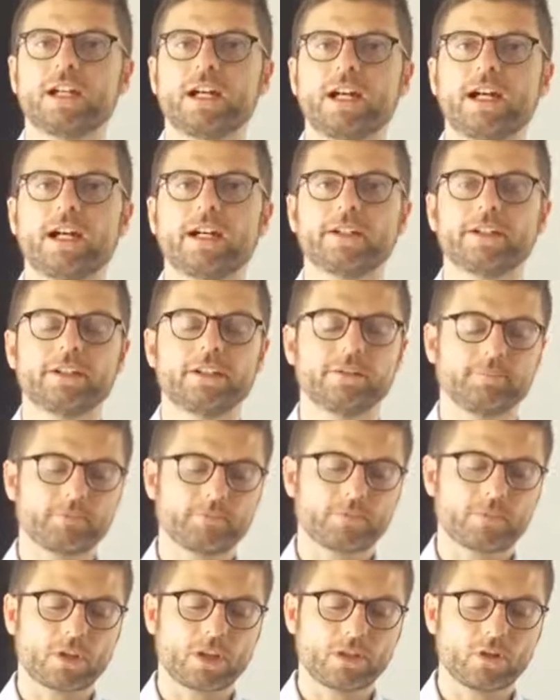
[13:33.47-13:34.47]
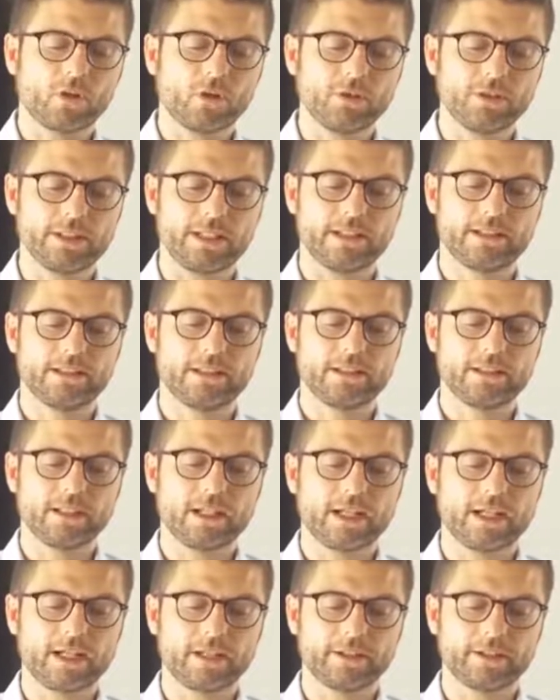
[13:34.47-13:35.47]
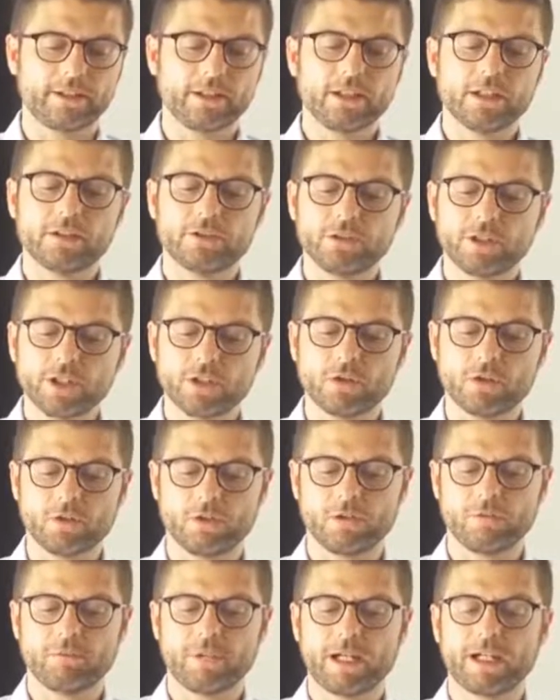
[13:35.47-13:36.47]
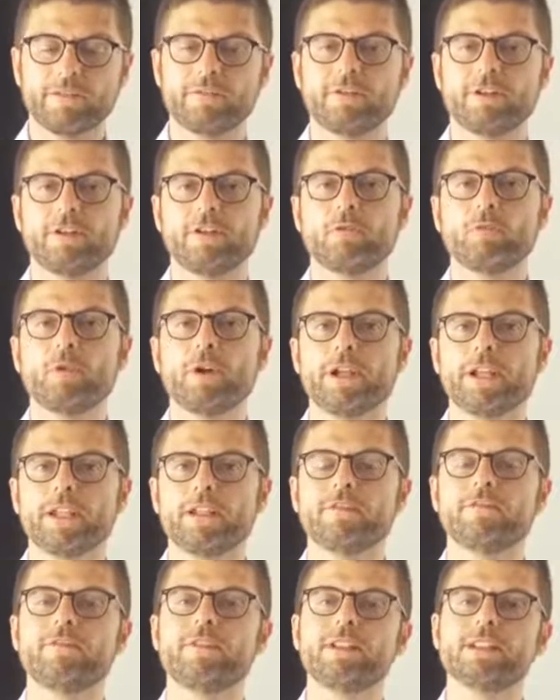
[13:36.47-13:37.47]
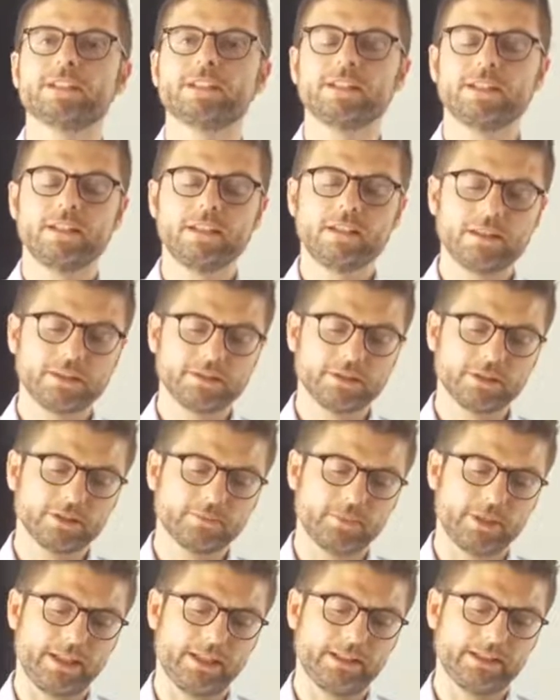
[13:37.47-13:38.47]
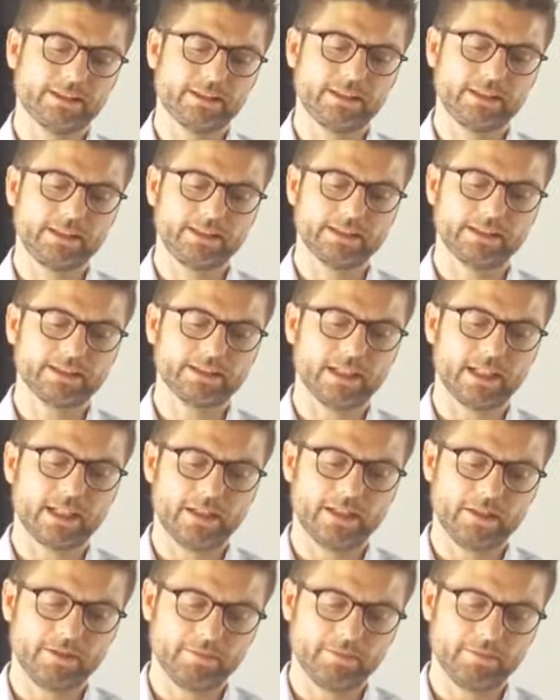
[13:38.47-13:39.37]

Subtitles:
are connected, are recalled by the way this interior space is designed.